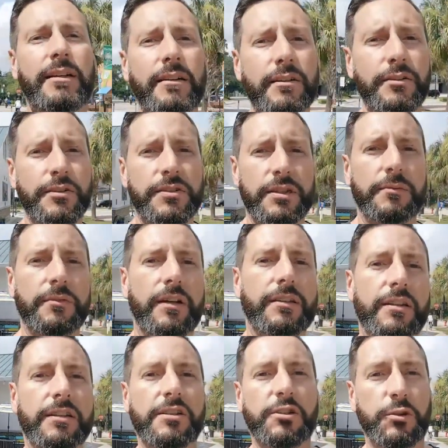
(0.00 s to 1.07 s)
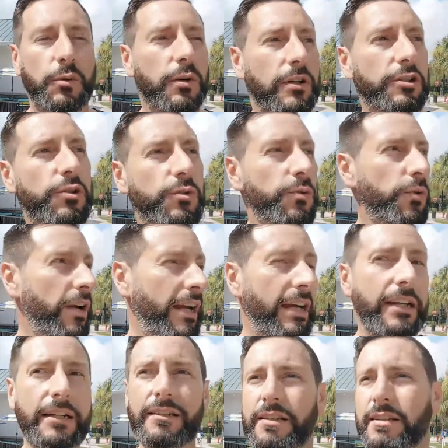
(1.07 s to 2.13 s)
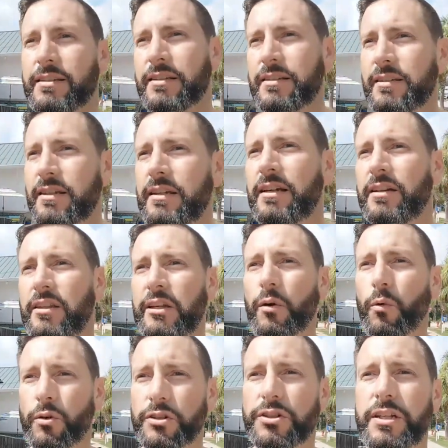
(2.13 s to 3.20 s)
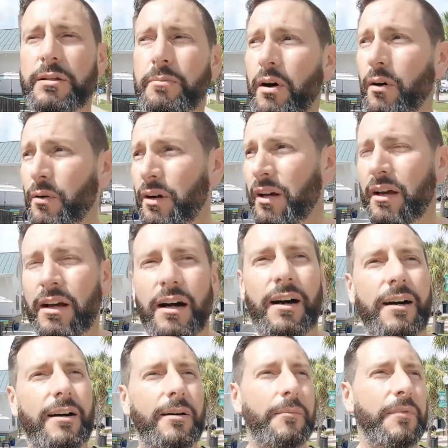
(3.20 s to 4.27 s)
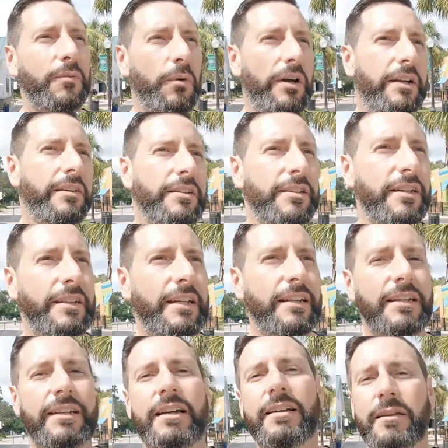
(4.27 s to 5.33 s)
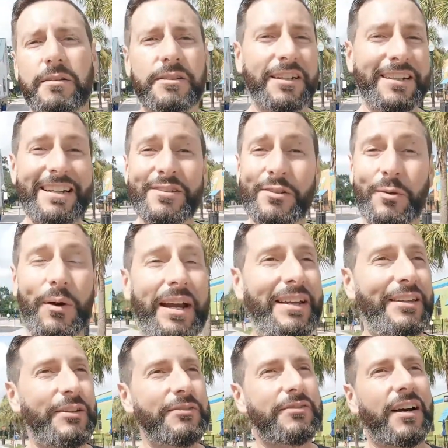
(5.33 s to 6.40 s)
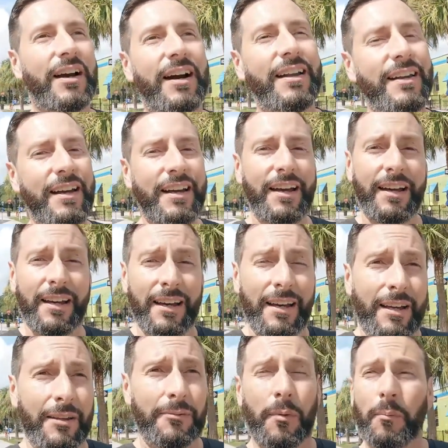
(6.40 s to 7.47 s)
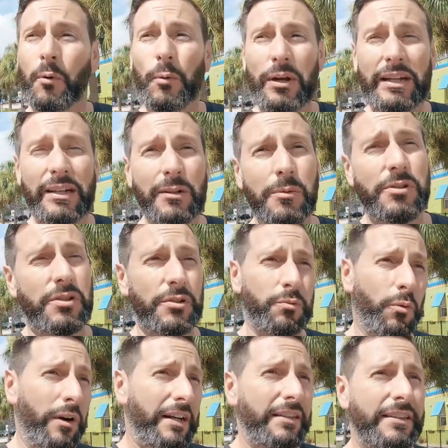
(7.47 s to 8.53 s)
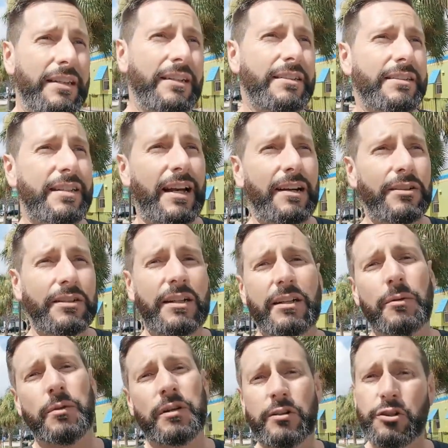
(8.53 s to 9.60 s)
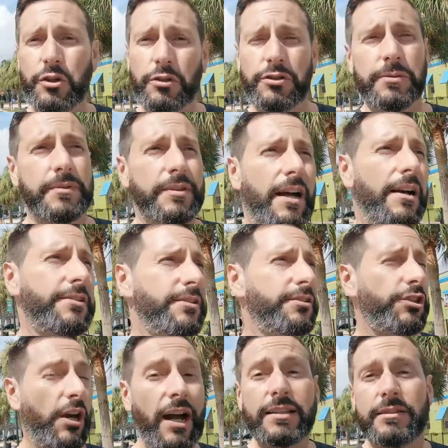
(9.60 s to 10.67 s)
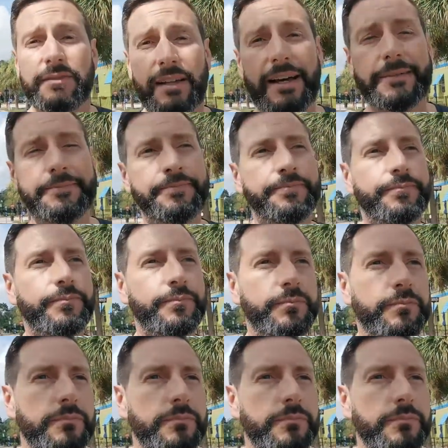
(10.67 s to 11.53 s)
feelings that I'm talking about, because it just gives that vibe. You know, on that corner there, people are moving back and forth because the Pinellas Trail's there. And I know we've talked about this before, but that's a 47-mile trail